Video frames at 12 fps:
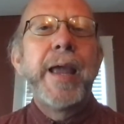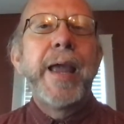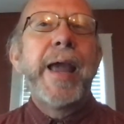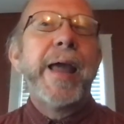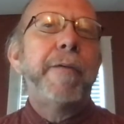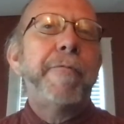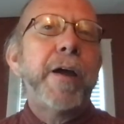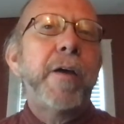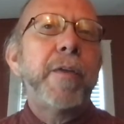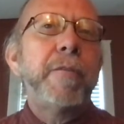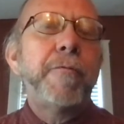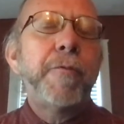and I found
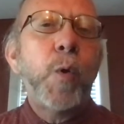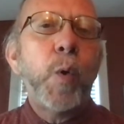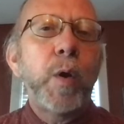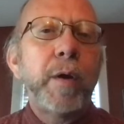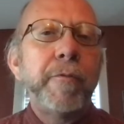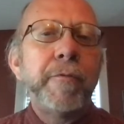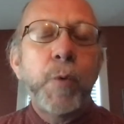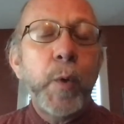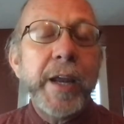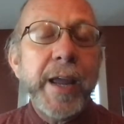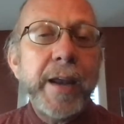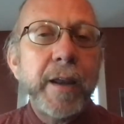that
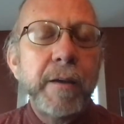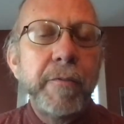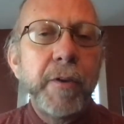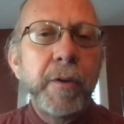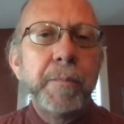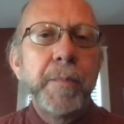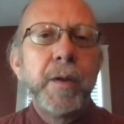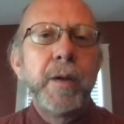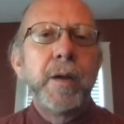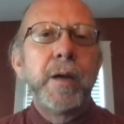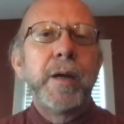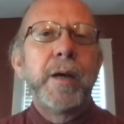48 of them
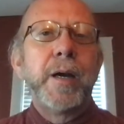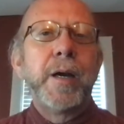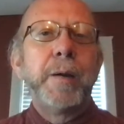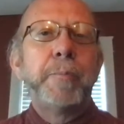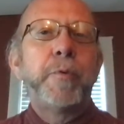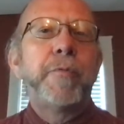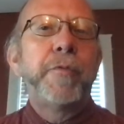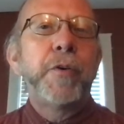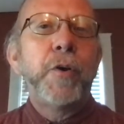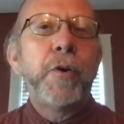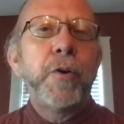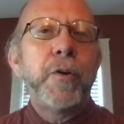
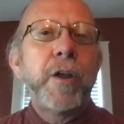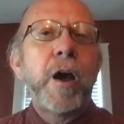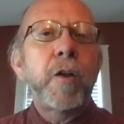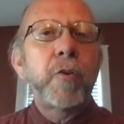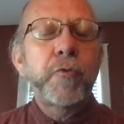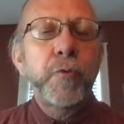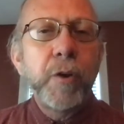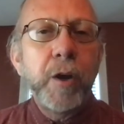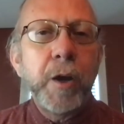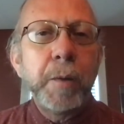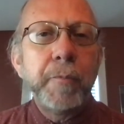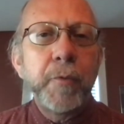preferred Donald
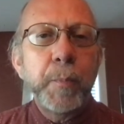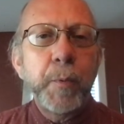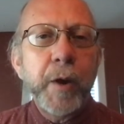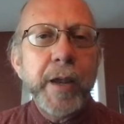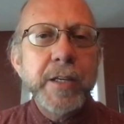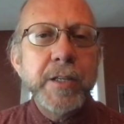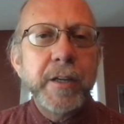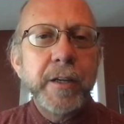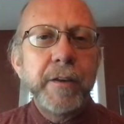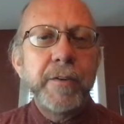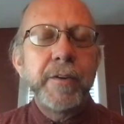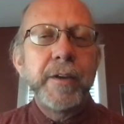Trump for
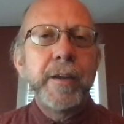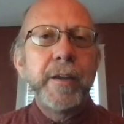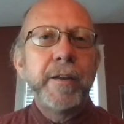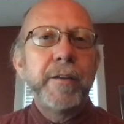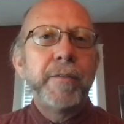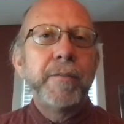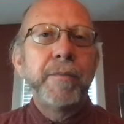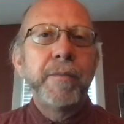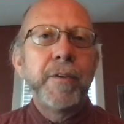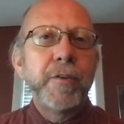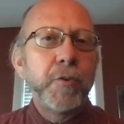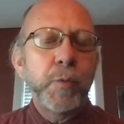president in
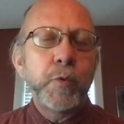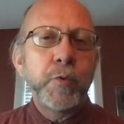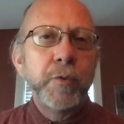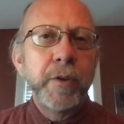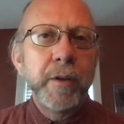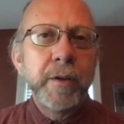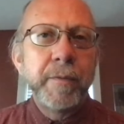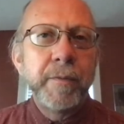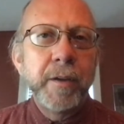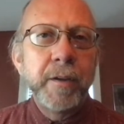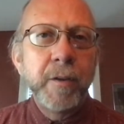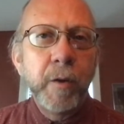
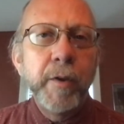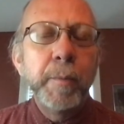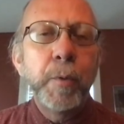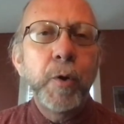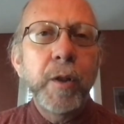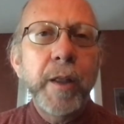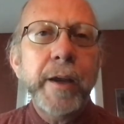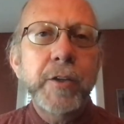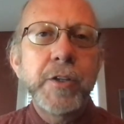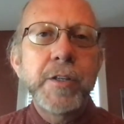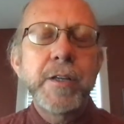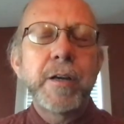the November
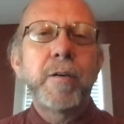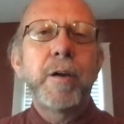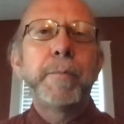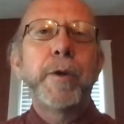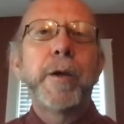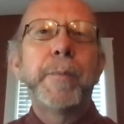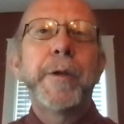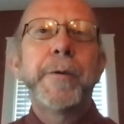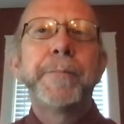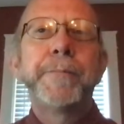elections that are upcoming.